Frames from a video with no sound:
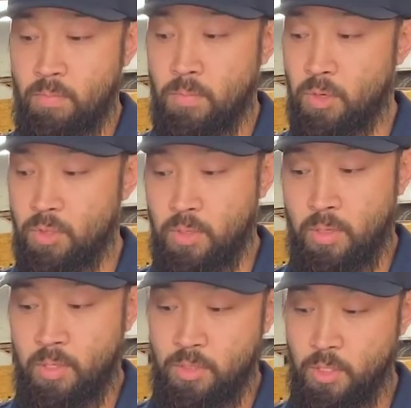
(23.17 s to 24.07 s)

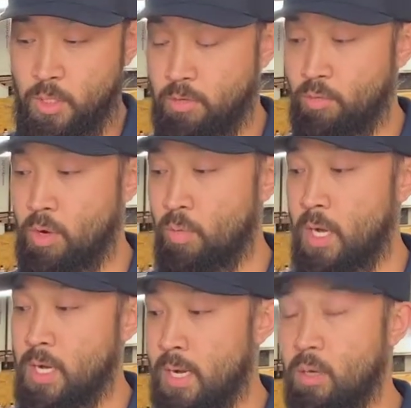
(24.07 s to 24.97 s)
consists of a
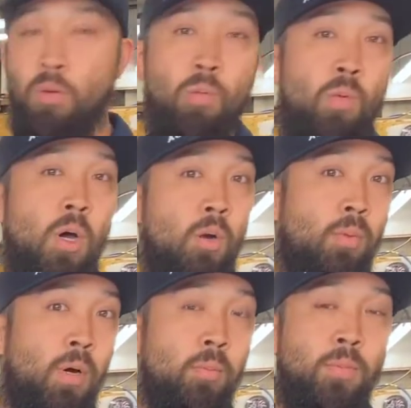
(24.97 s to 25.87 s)
radiator, water
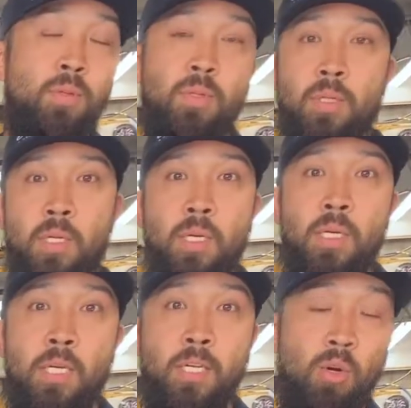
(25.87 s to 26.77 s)
pump,
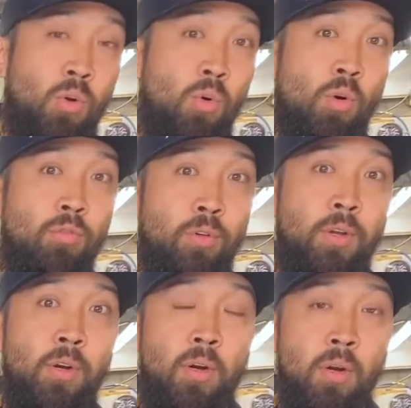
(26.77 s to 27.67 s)
heater core for
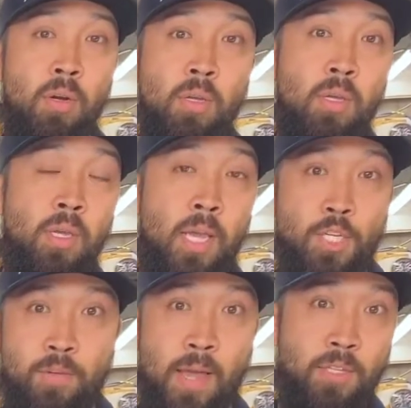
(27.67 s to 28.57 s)
your
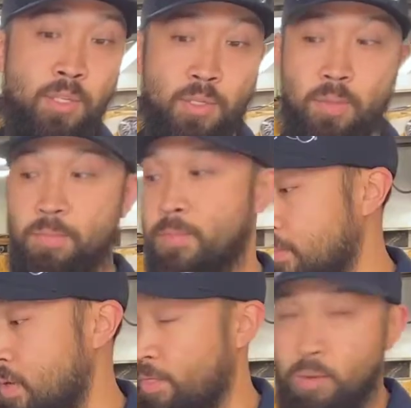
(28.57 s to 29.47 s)
HVAC system,
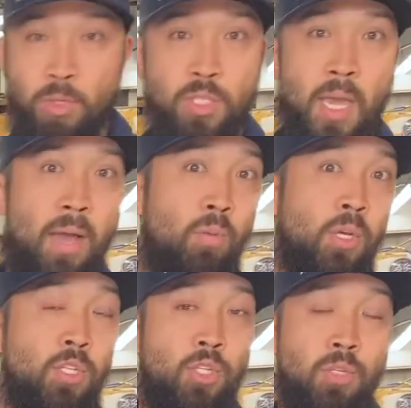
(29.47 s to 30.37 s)
a thermostat
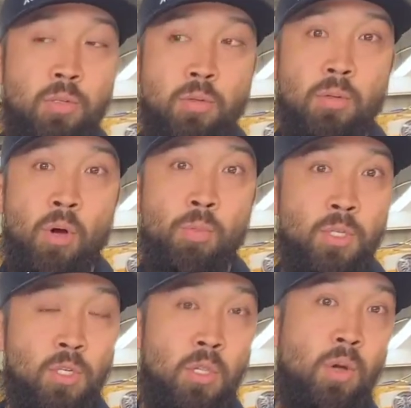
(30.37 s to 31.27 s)
which
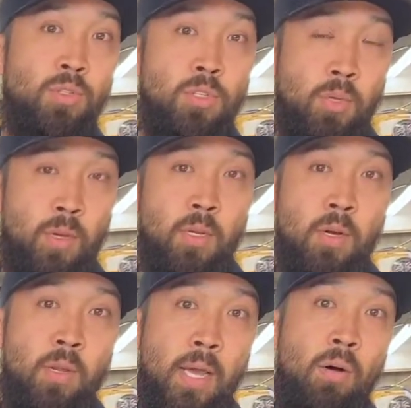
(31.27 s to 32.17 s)
opens and closes
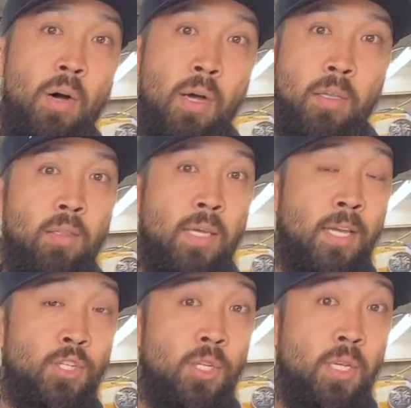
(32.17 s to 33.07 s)
depending on how hot the
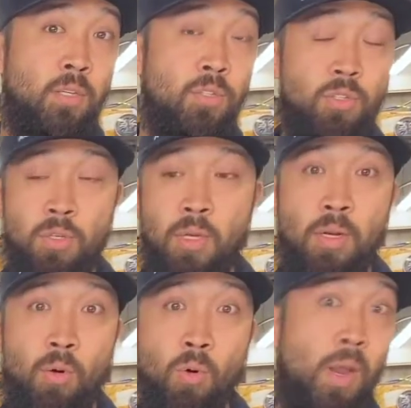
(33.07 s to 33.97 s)
engine is
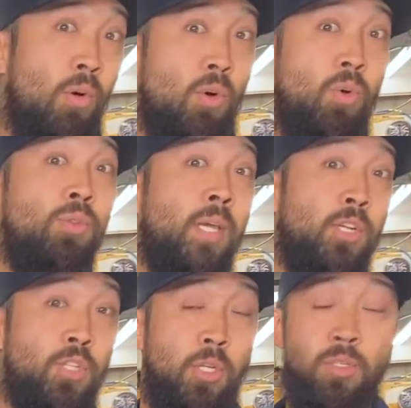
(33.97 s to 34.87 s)
or how cold the
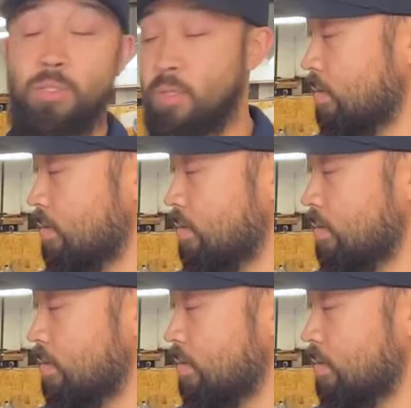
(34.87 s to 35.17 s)
engine is.